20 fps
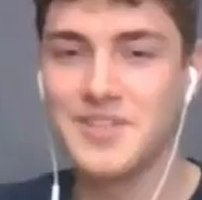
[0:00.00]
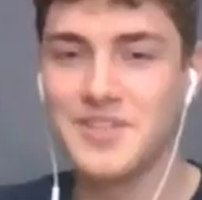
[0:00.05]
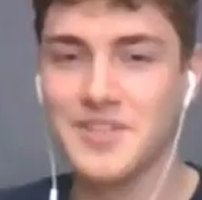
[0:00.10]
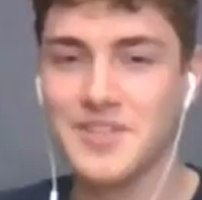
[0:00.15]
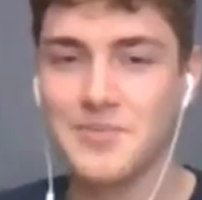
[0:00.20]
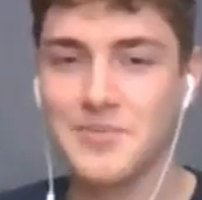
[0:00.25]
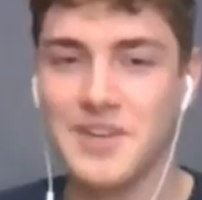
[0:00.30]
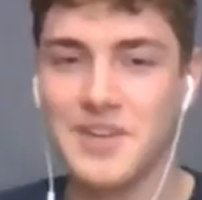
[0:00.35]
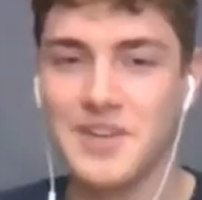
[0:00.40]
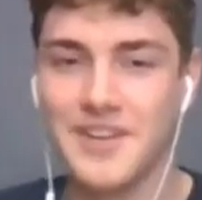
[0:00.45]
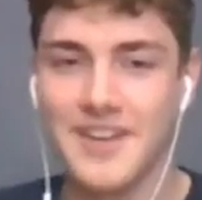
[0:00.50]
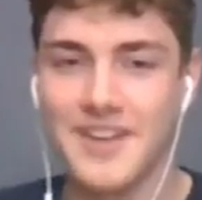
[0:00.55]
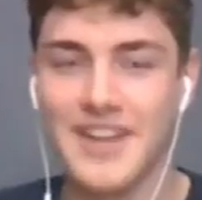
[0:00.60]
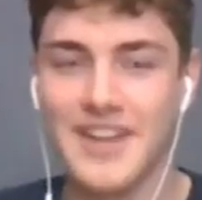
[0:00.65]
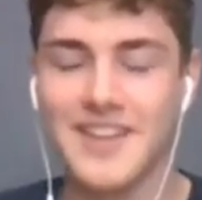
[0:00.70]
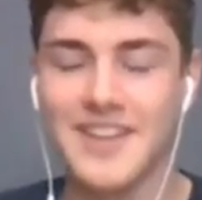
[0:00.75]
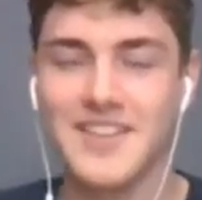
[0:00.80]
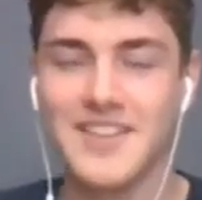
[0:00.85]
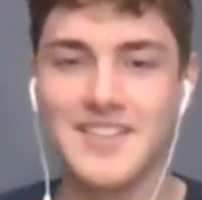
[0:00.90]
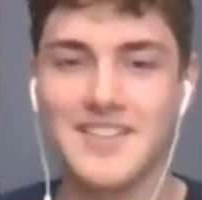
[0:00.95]
while you're getting
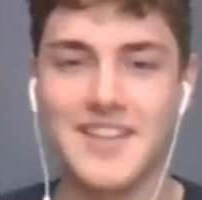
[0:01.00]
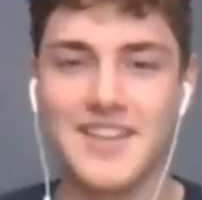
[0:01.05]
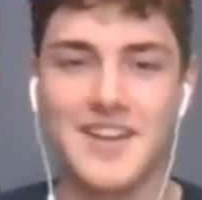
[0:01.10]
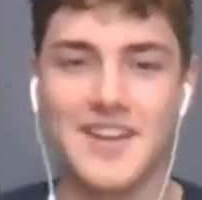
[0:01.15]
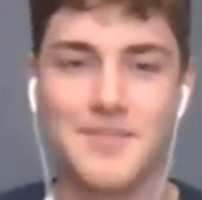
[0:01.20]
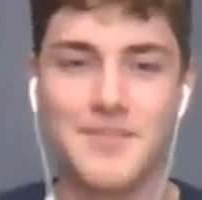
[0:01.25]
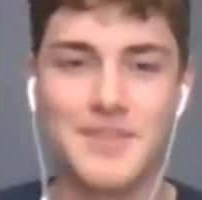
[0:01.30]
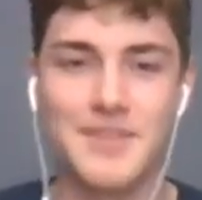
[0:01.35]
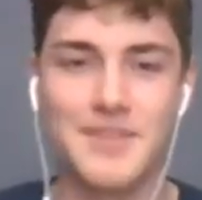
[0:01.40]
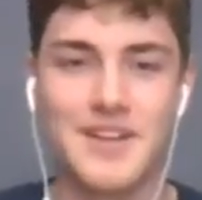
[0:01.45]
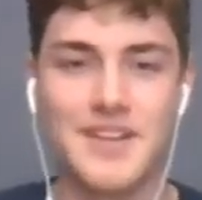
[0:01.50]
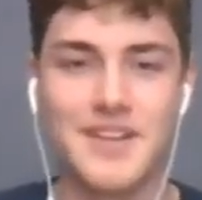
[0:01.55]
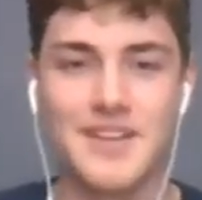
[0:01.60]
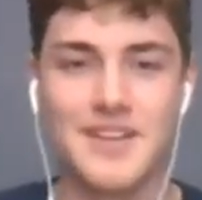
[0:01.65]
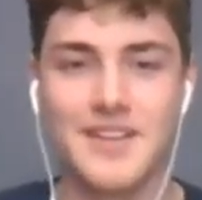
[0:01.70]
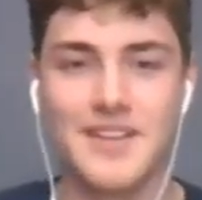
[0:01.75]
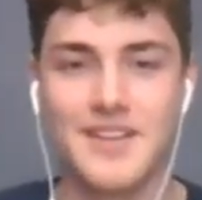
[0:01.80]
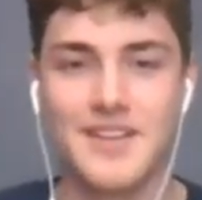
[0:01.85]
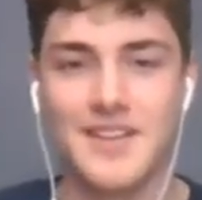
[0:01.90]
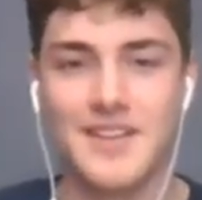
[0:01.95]
this set up,
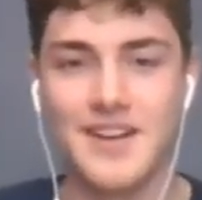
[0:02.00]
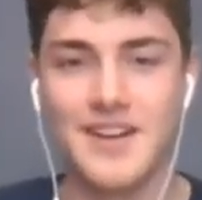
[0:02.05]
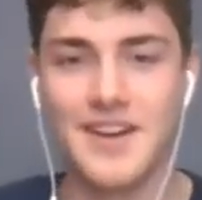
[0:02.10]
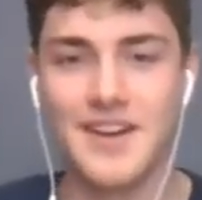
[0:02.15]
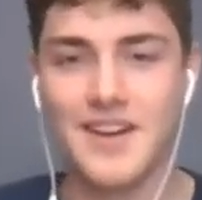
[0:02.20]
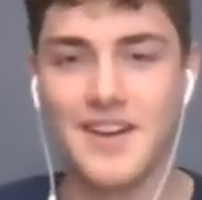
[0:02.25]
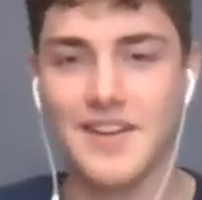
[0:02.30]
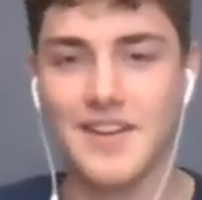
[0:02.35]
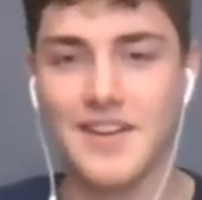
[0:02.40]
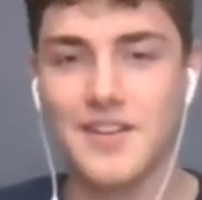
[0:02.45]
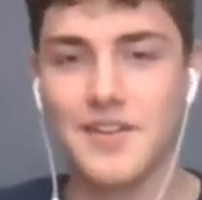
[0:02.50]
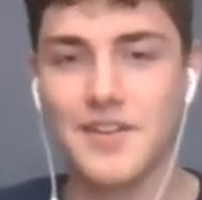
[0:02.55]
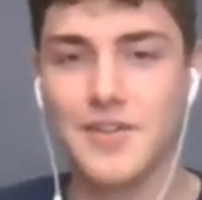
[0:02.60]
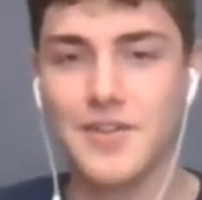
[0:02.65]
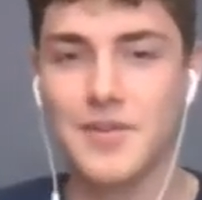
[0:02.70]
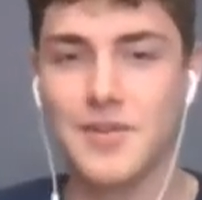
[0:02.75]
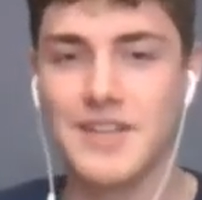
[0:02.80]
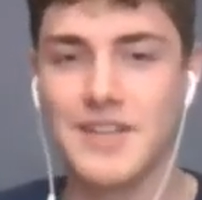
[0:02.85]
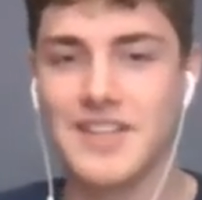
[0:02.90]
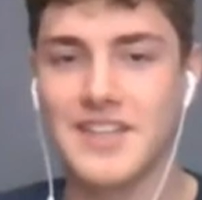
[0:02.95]
uh, quick
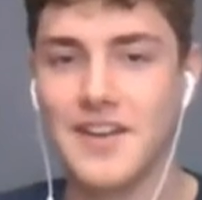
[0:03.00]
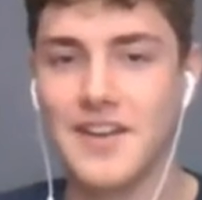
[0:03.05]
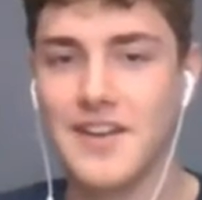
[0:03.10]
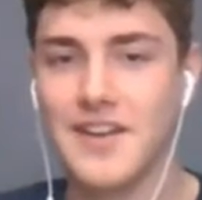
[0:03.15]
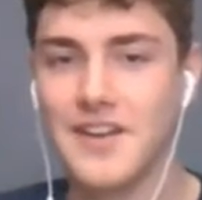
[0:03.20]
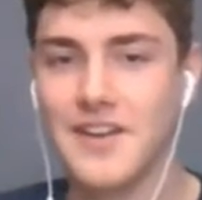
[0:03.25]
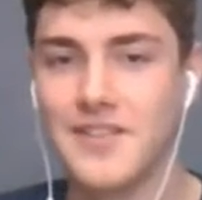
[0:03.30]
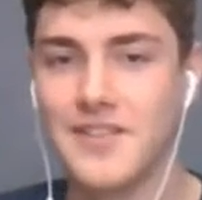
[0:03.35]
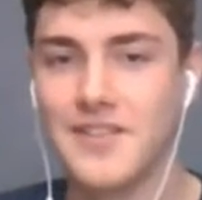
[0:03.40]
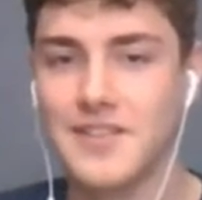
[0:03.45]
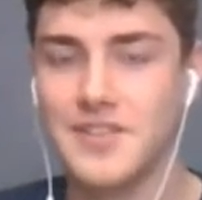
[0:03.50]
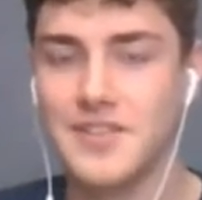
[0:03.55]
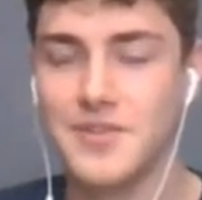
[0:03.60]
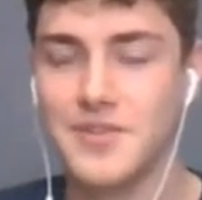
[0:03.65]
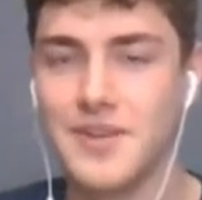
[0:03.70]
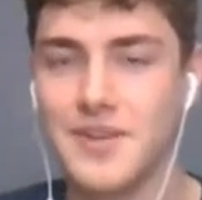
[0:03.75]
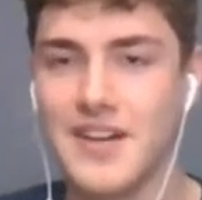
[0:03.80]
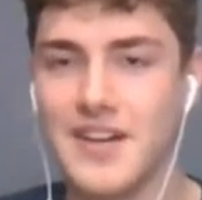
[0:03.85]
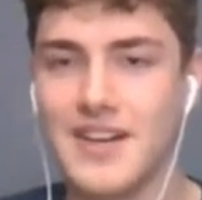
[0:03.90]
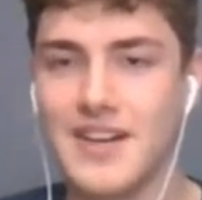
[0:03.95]
shout out to
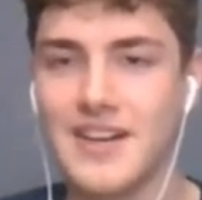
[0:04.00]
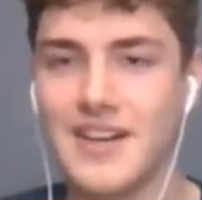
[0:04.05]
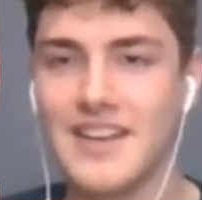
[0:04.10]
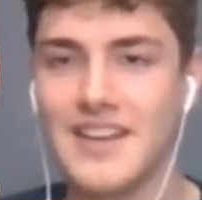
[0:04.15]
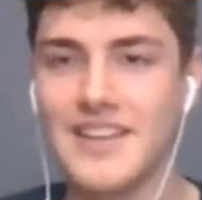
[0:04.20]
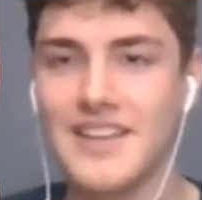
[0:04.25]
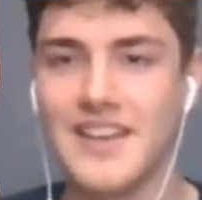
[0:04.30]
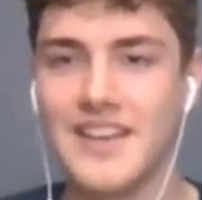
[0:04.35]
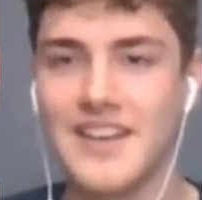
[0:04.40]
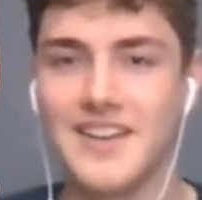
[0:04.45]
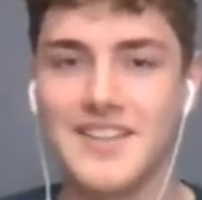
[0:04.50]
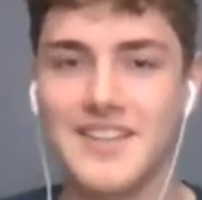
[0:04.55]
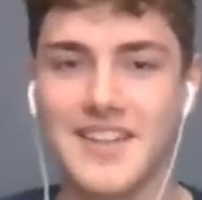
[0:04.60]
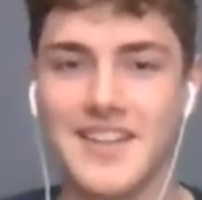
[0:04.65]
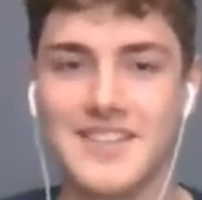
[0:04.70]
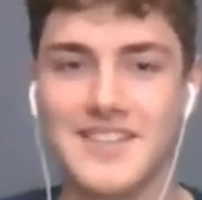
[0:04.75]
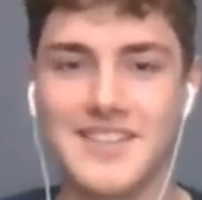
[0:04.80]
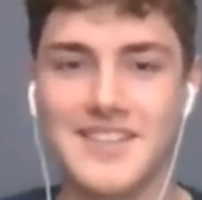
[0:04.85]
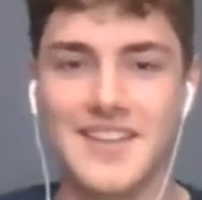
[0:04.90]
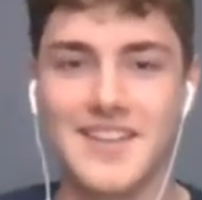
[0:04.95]
uh, Garrett
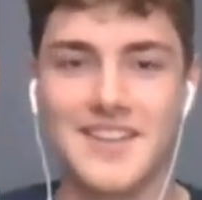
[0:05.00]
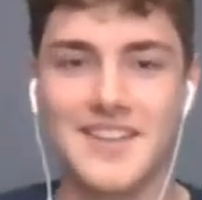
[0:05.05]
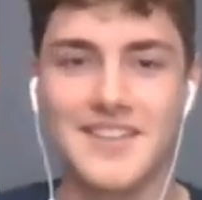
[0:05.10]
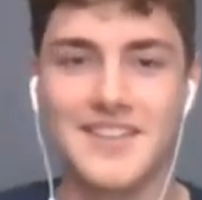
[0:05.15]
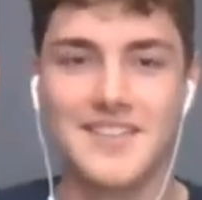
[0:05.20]
Dickinson.